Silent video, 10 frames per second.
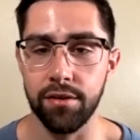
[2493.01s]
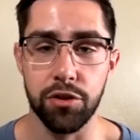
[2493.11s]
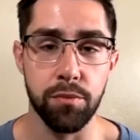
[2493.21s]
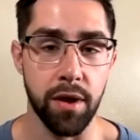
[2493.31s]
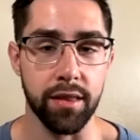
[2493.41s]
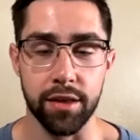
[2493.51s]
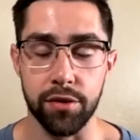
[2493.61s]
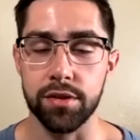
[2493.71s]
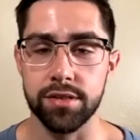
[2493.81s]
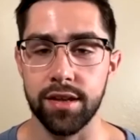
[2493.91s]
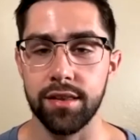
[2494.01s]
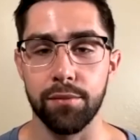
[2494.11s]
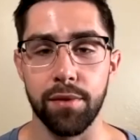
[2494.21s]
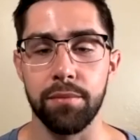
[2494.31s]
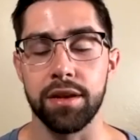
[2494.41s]
And you might, like you had said, there
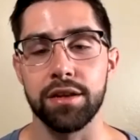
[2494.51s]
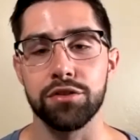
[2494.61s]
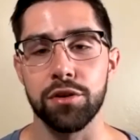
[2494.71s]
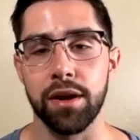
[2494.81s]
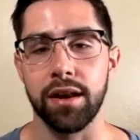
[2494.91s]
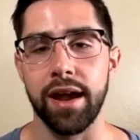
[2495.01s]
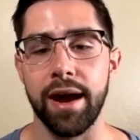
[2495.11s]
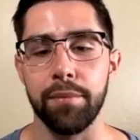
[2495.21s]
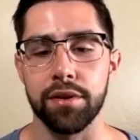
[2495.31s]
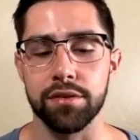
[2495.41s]
might be an injury waiting to happen.